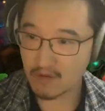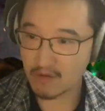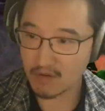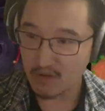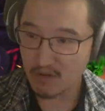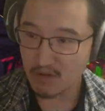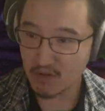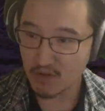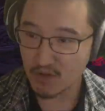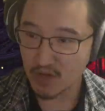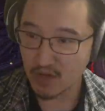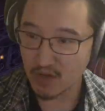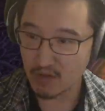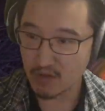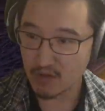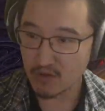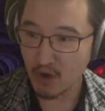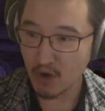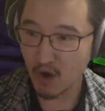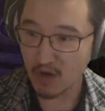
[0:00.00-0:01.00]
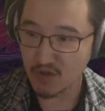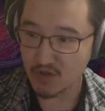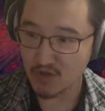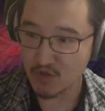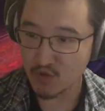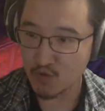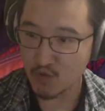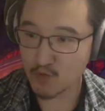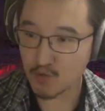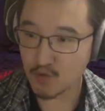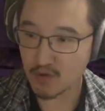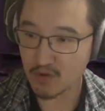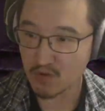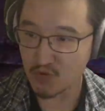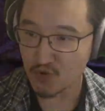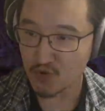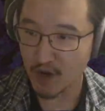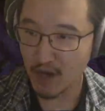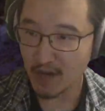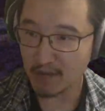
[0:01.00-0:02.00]
You can dodge through
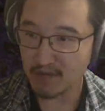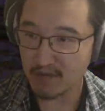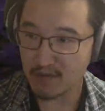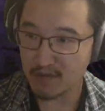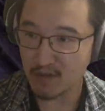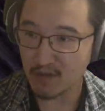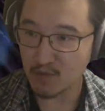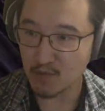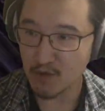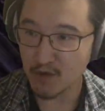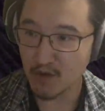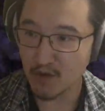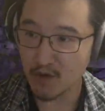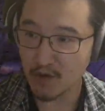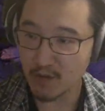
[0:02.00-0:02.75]
traps as well.